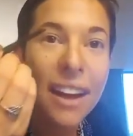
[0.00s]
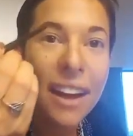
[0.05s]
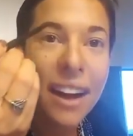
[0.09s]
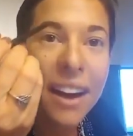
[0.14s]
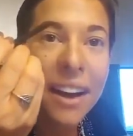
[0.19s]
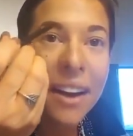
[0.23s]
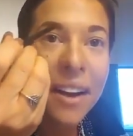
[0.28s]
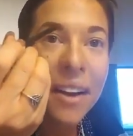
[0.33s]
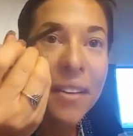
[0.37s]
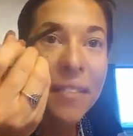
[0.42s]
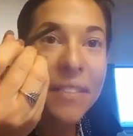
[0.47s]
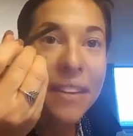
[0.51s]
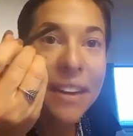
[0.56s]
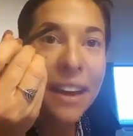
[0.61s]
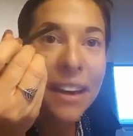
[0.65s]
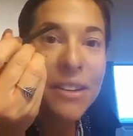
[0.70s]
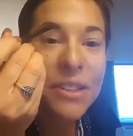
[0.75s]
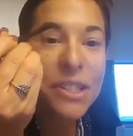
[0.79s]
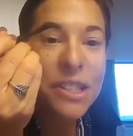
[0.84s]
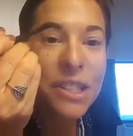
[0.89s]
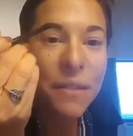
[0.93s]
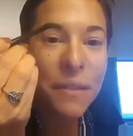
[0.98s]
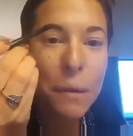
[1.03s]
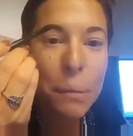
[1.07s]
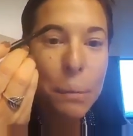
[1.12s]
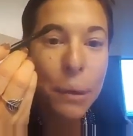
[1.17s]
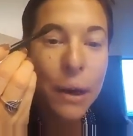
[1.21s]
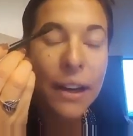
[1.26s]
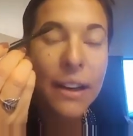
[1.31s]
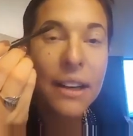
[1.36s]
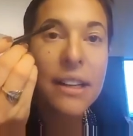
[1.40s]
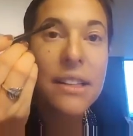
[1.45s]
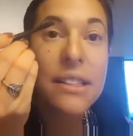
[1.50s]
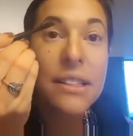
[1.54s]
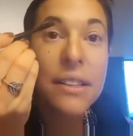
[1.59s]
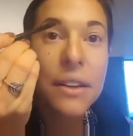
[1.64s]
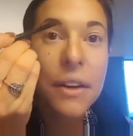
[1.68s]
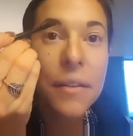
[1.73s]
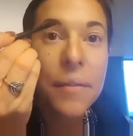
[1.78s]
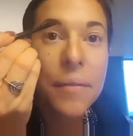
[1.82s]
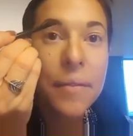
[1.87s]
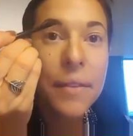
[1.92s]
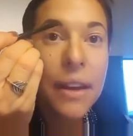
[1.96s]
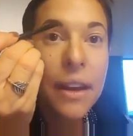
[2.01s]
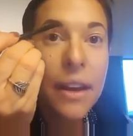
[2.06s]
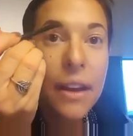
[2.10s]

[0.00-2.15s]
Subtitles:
of the product still.